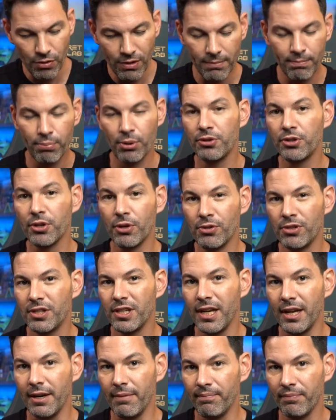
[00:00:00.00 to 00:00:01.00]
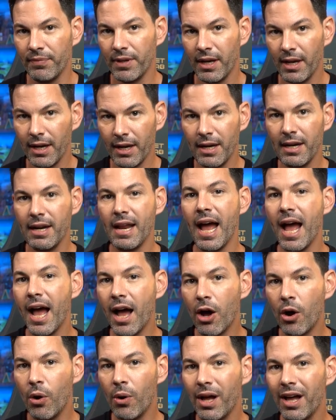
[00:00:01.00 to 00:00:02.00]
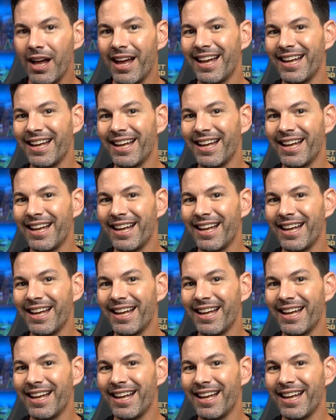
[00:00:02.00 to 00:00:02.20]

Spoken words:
can put those in. Now,